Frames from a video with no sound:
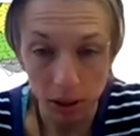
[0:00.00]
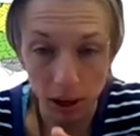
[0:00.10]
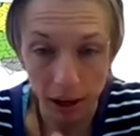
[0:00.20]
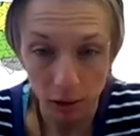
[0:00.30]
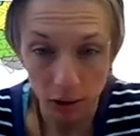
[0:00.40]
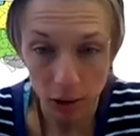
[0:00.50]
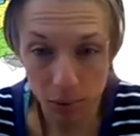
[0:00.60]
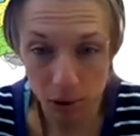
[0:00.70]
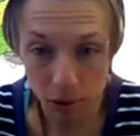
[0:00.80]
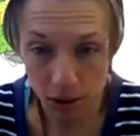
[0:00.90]
bit higher
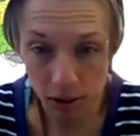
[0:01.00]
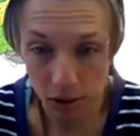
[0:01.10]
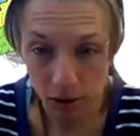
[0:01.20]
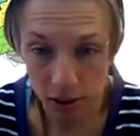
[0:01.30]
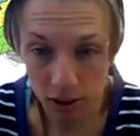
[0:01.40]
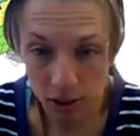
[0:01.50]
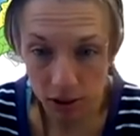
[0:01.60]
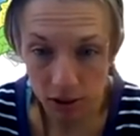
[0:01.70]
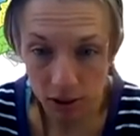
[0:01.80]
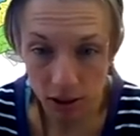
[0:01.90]
up. So here
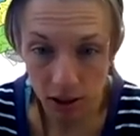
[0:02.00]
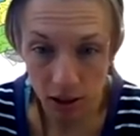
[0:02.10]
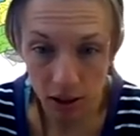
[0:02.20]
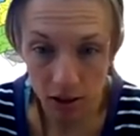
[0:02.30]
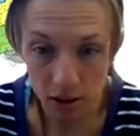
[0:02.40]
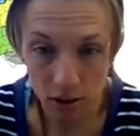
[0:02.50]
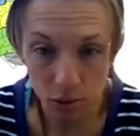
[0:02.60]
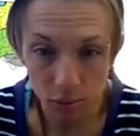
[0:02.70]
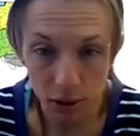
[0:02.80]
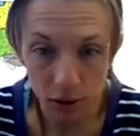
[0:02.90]
is the
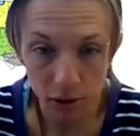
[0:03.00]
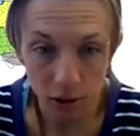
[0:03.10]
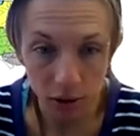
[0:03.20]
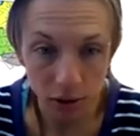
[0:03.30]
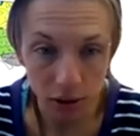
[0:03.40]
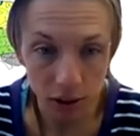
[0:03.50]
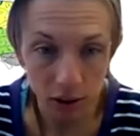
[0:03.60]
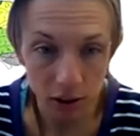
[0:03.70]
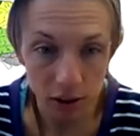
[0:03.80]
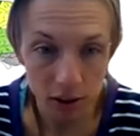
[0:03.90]
superior
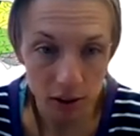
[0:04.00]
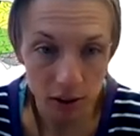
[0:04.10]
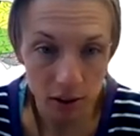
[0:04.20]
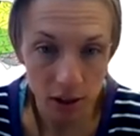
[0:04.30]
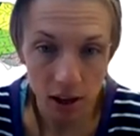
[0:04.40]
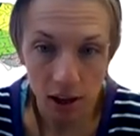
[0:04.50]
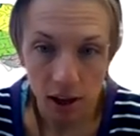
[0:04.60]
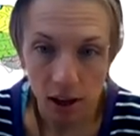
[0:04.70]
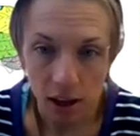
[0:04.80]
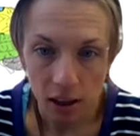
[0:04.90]
colliculus.
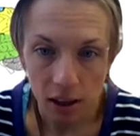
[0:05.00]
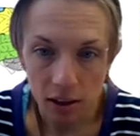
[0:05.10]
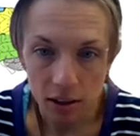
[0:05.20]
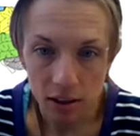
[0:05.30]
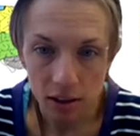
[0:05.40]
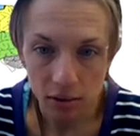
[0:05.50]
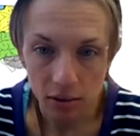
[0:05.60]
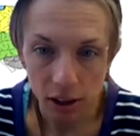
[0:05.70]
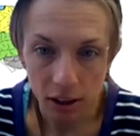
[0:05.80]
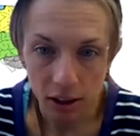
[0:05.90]
And this
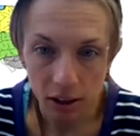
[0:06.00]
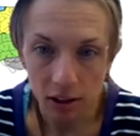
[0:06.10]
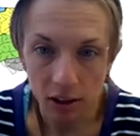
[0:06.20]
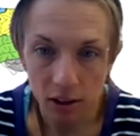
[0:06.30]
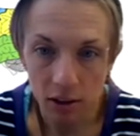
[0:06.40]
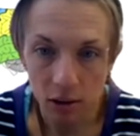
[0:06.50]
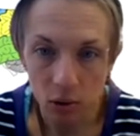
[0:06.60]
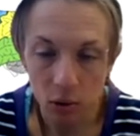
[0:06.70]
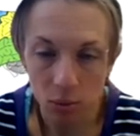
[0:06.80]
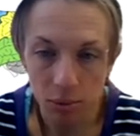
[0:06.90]
right here is the
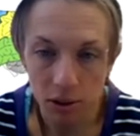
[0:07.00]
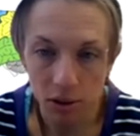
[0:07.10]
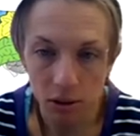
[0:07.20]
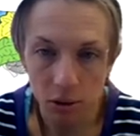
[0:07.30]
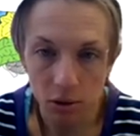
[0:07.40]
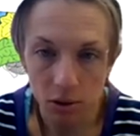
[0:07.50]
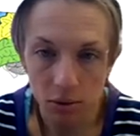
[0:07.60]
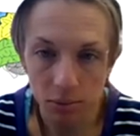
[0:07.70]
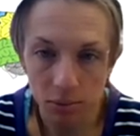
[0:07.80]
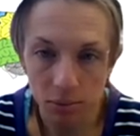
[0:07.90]
corpus
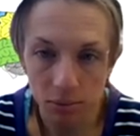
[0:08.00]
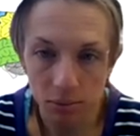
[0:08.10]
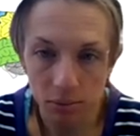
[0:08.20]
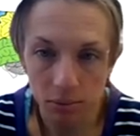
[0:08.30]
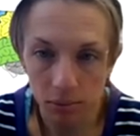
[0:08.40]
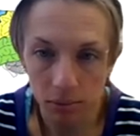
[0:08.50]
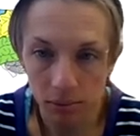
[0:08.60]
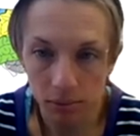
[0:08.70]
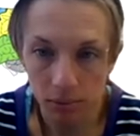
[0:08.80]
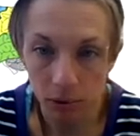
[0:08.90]
callosum.
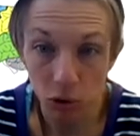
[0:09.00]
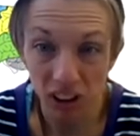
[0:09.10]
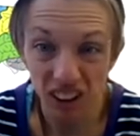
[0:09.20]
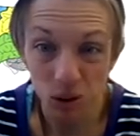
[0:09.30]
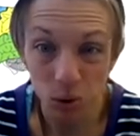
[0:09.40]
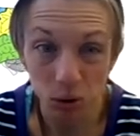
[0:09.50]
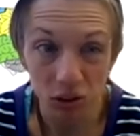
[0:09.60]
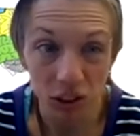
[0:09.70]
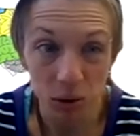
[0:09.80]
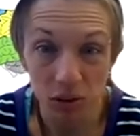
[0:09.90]
Really
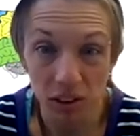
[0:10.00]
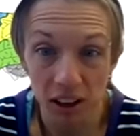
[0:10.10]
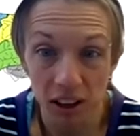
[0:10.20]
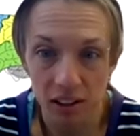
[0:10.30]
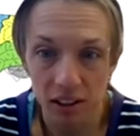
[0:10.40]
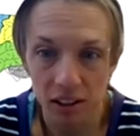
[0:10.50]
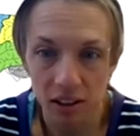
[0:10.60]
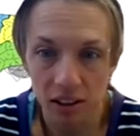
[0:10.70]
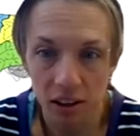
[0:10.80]
cool view of that